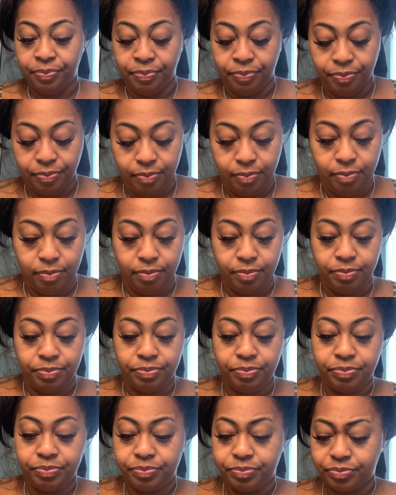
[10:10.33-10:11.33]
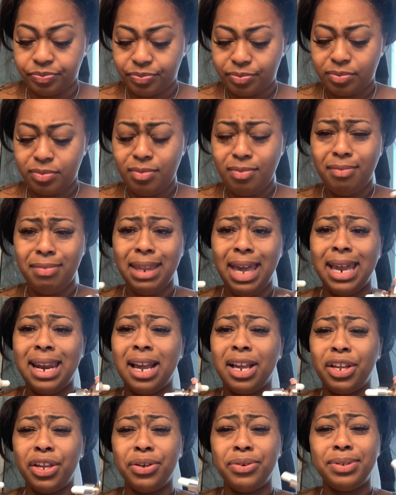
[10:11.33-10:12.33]
And I
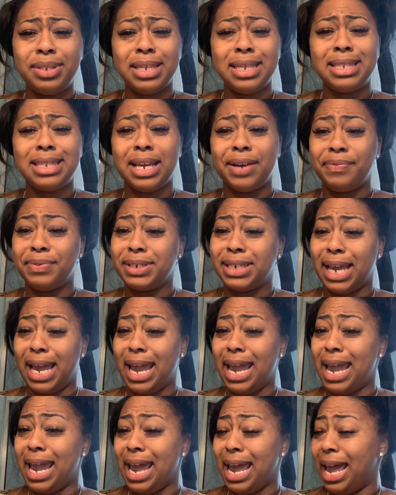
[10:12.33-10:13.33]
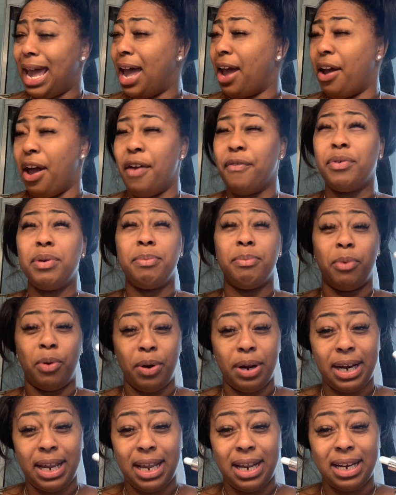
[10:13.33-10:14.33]
use this every day, every
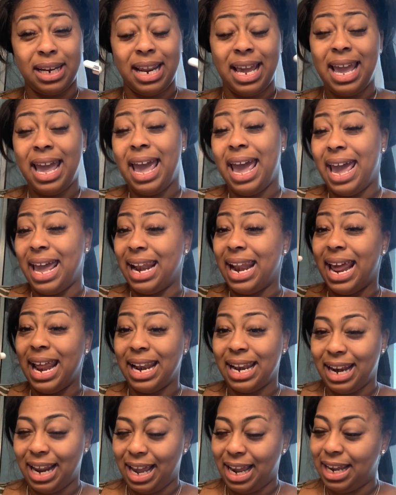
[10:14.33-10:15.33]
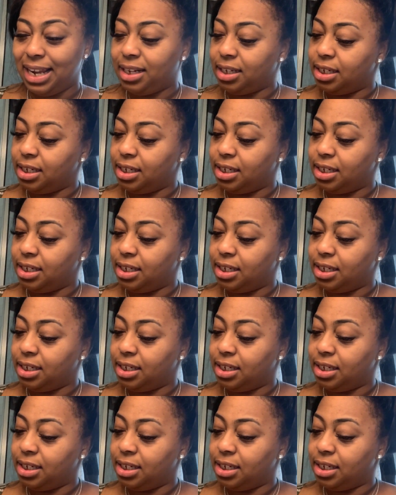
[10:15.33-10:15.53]
morning and at night.